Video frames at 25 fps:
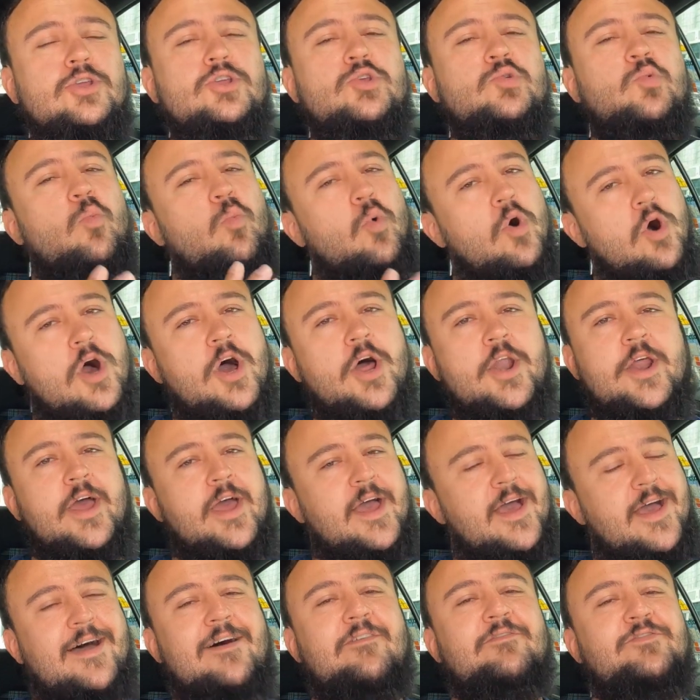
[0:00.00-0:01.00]
you want to
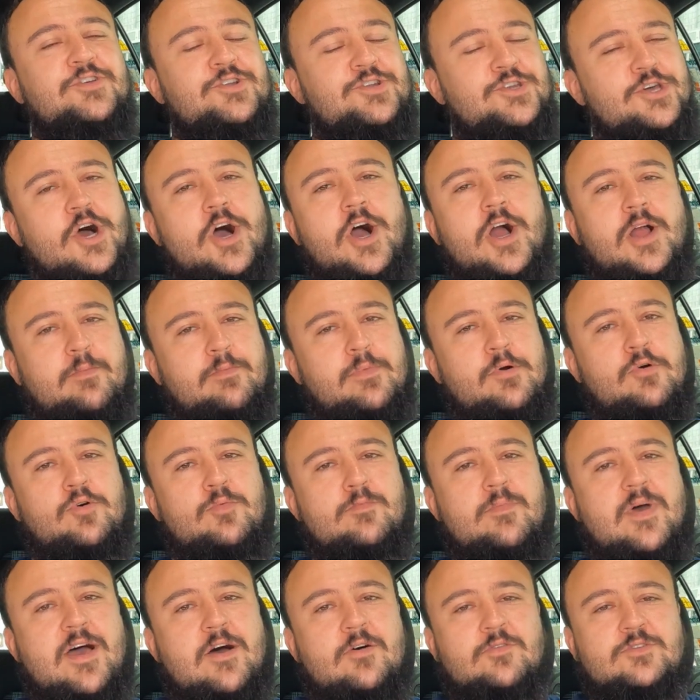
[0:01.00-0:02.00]
have the
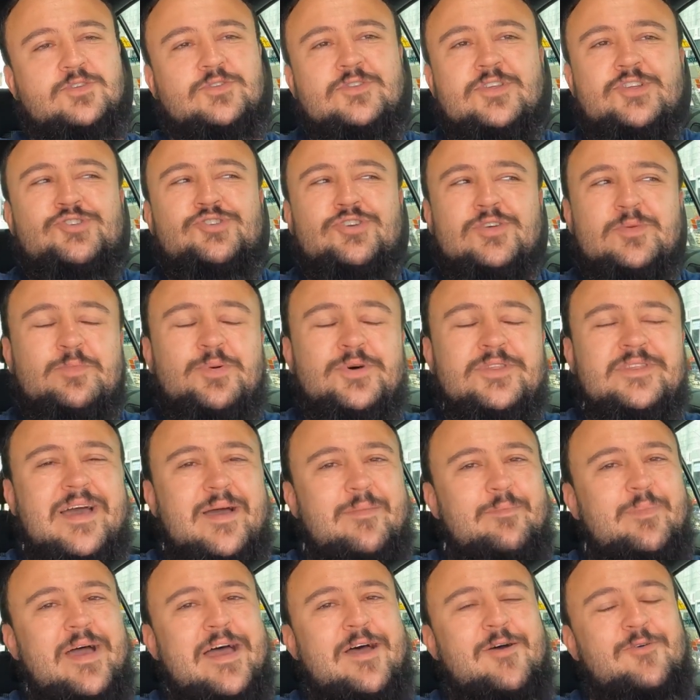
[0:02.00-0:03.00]
Dogbone mount so that you can put
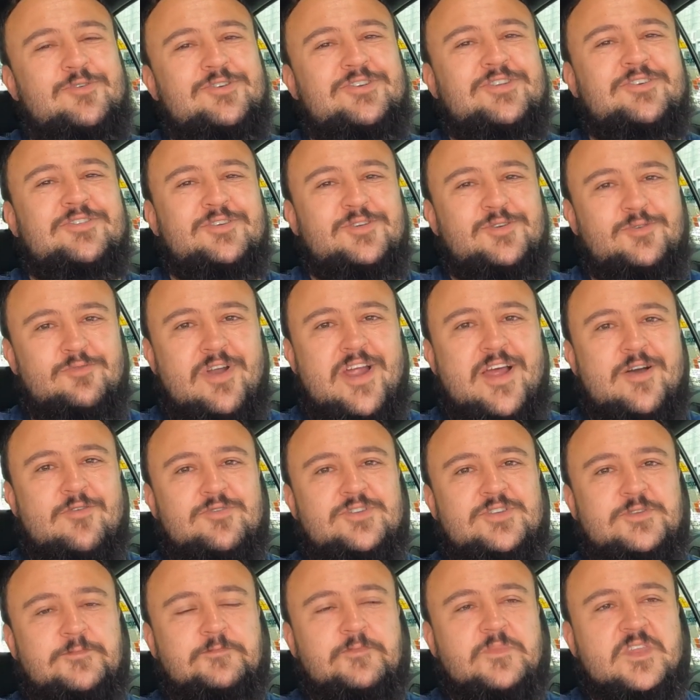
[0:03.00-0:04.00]
that power to the
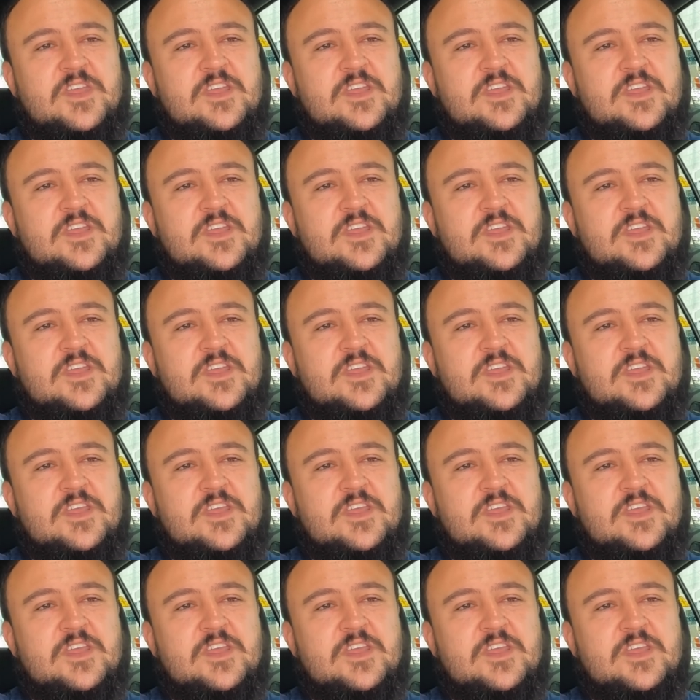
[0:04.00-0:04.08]
ground.